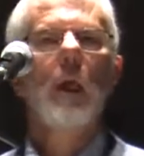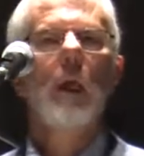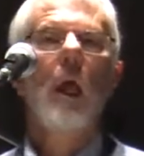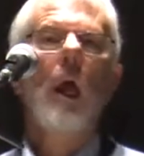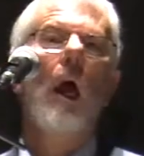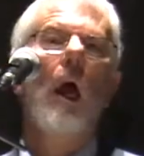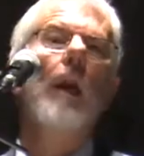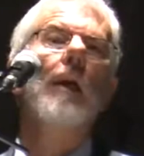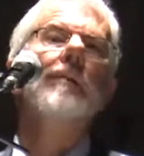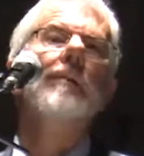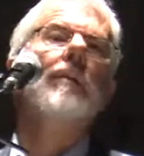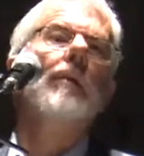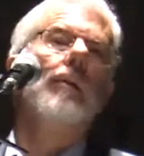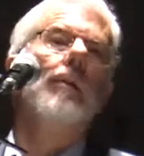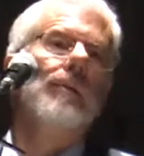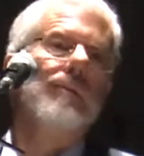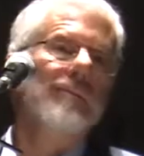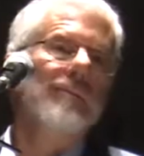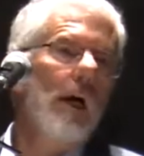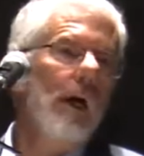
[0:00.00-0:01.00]
And of
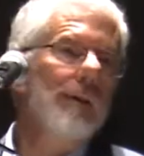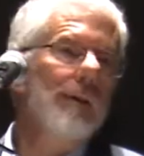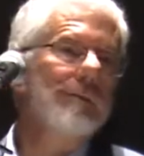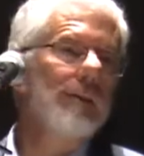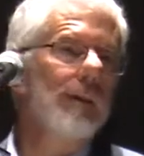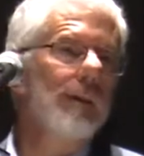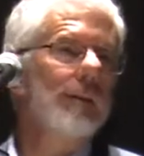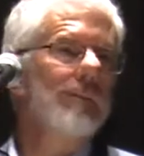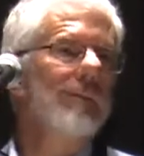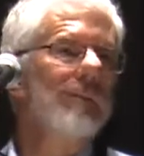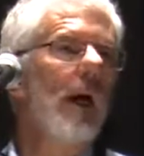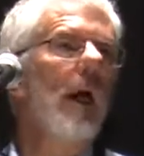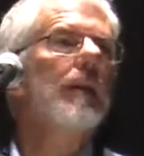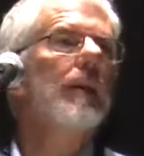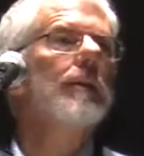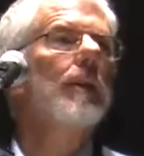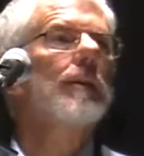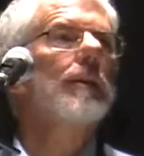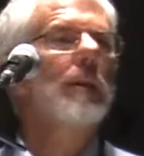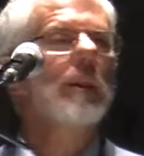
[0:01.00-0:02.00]
course, mindfulness
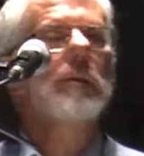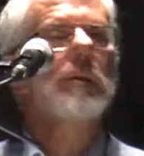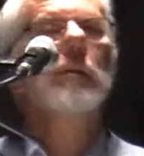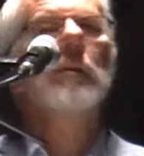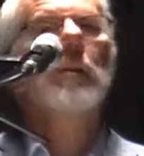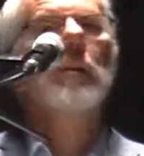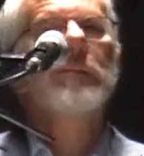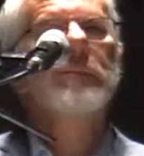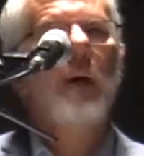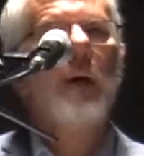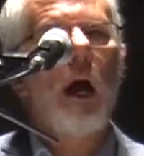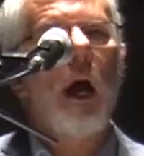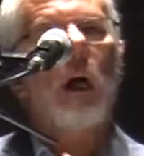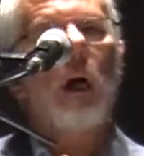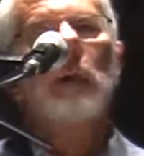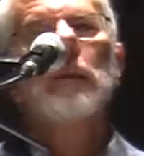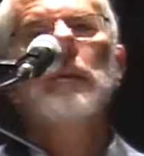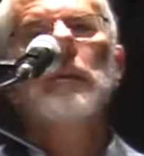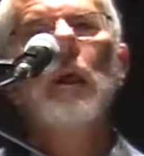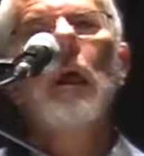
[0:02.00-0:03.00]
practice is all
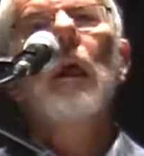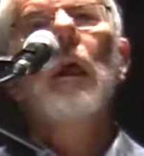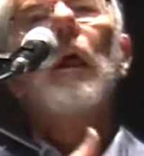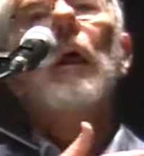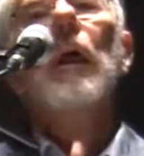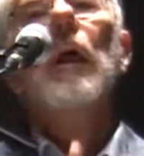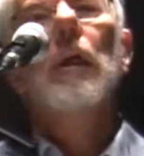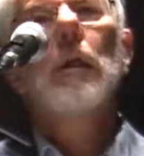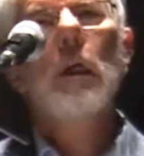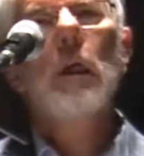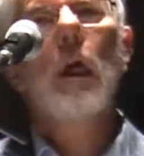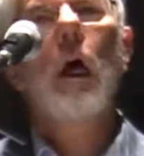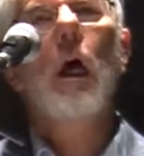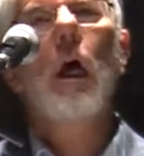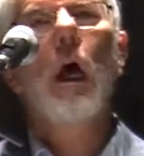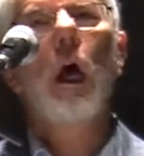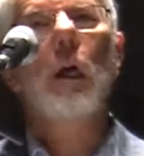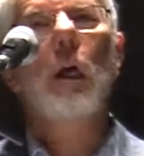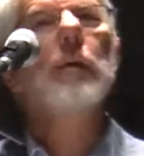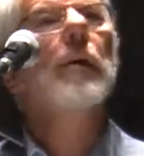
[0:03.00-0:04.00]
about
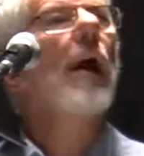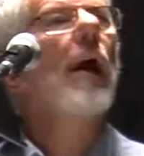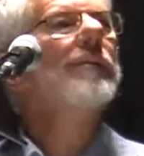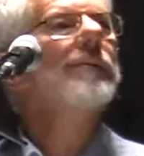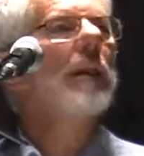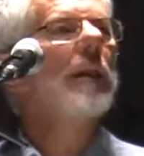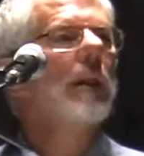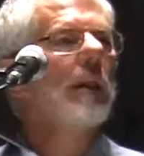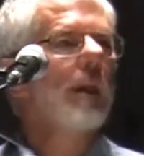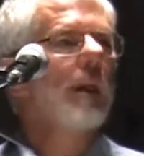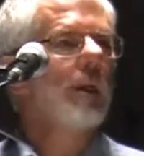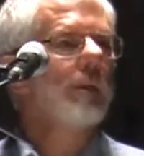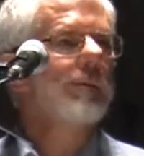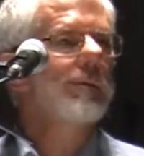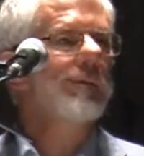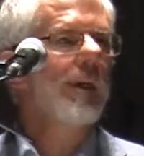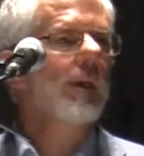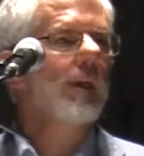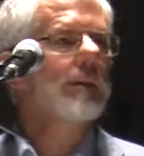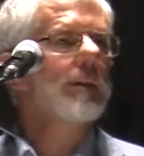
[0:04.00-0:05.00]
unraveling those
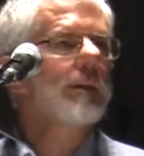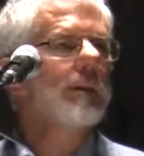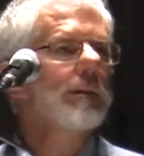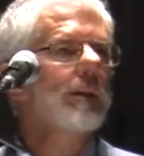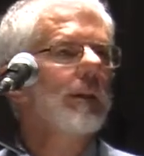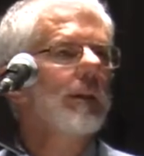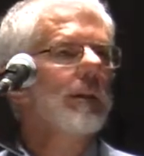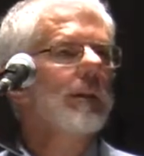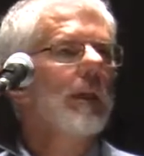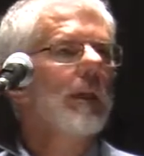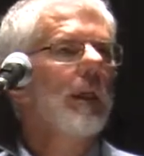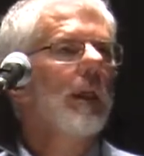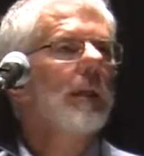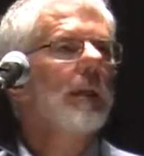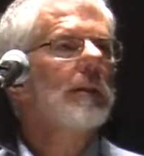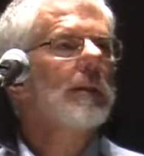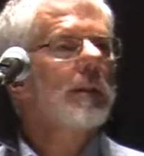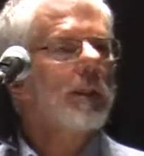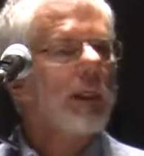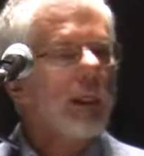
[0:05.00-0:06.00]
processes,
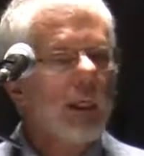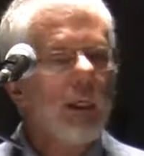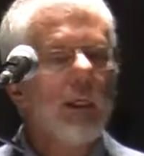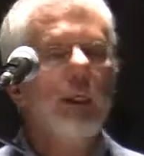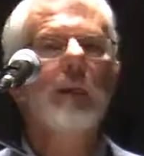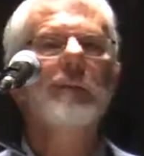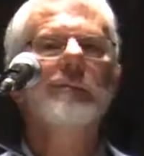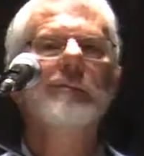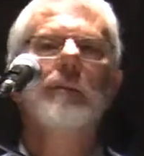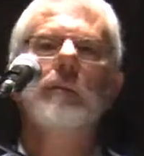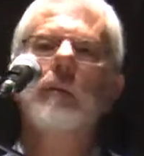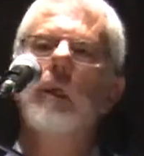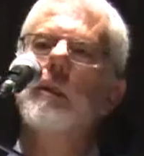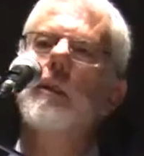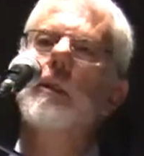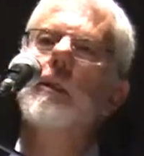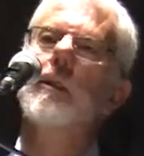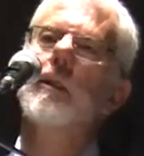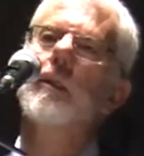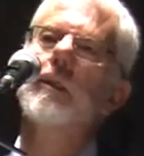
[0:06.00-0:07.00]
seeing it for what
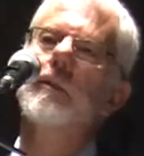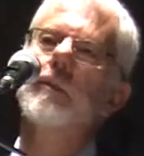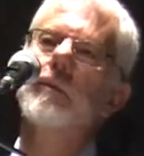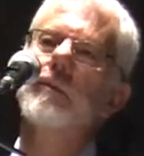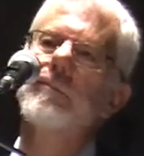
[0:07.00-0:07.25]
it is.